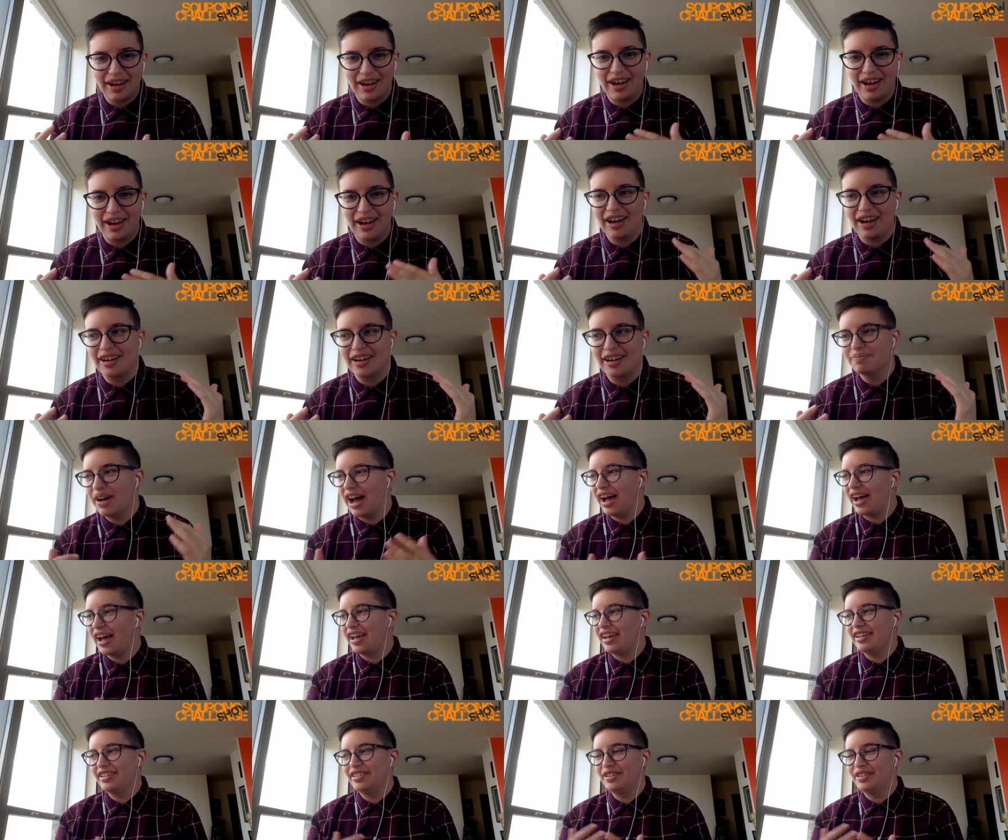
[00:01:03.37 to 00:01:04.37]

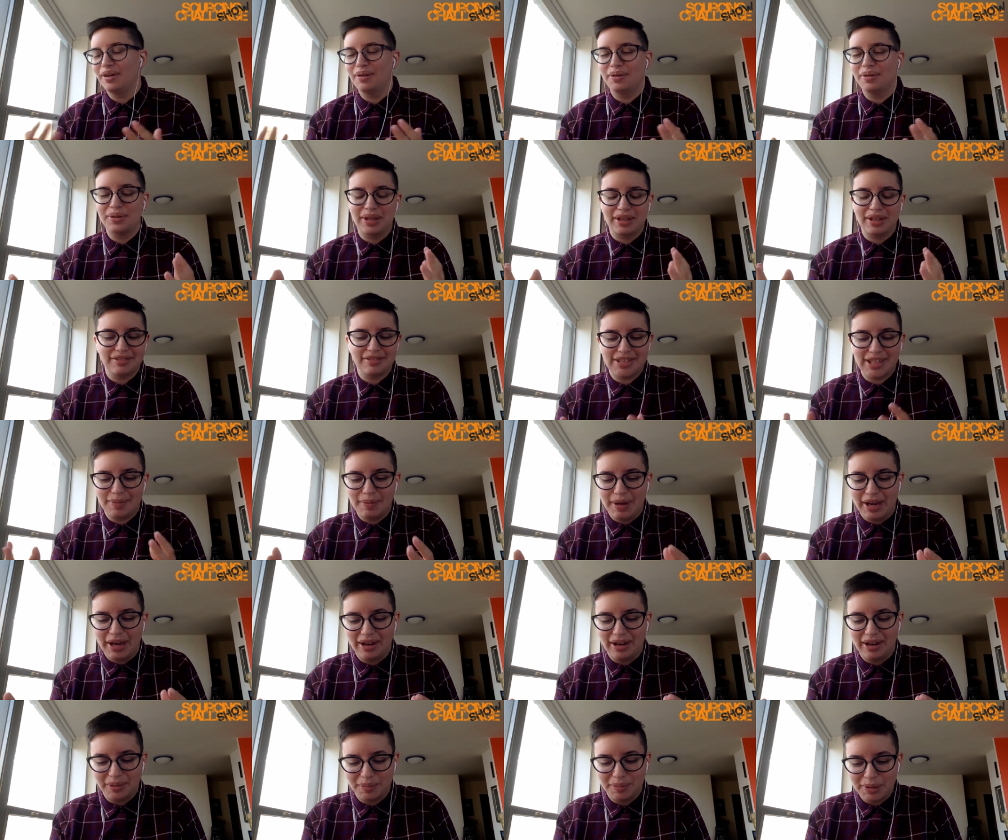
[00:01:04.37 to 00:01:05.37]
I know that
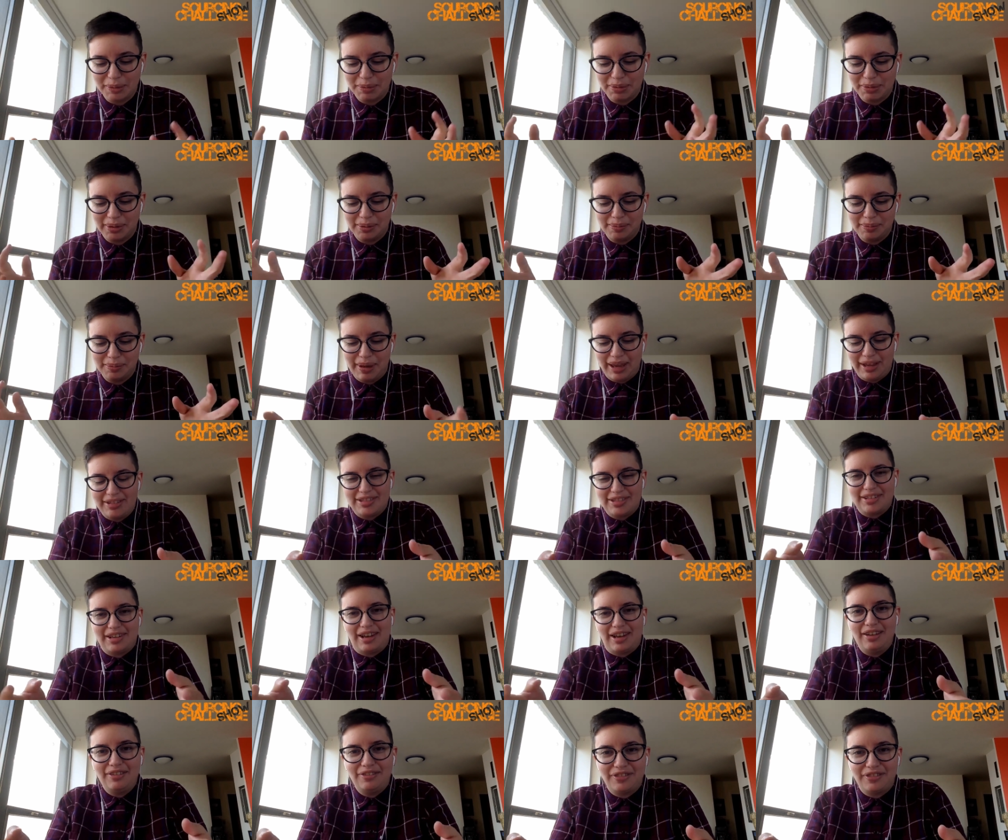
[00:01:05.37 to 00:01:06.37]
somehow people
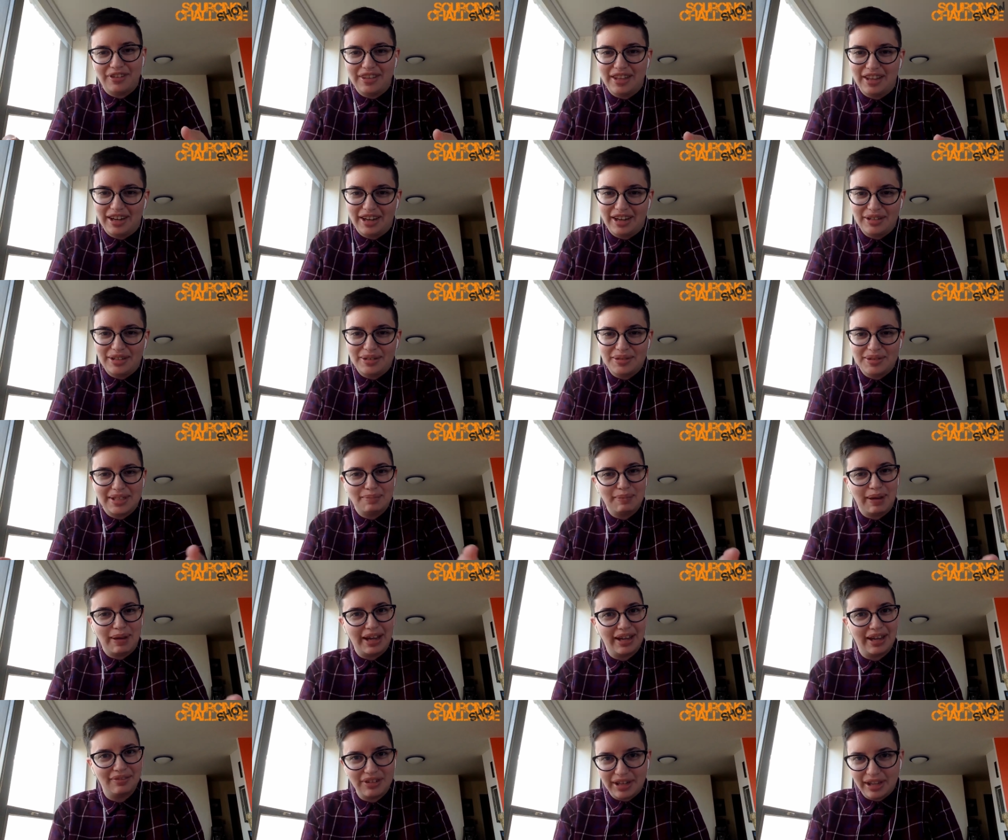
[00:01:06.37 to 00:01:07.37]
make stuff and then I use
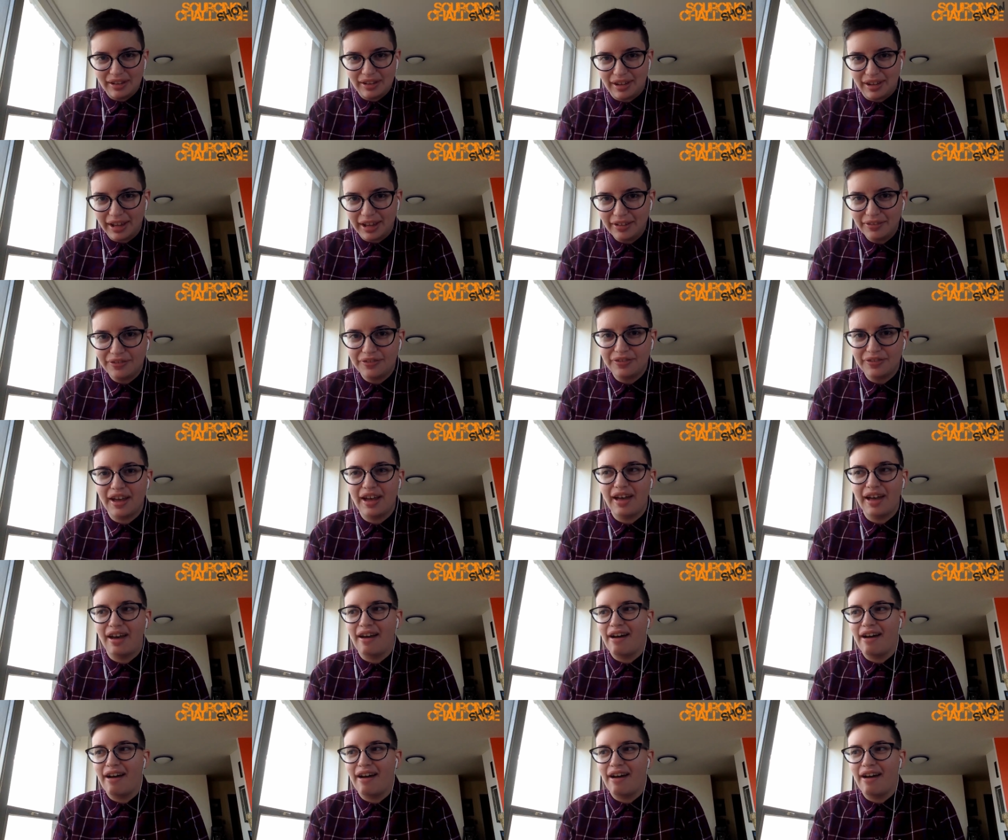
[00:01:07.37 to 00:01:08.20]
it in my everyday life.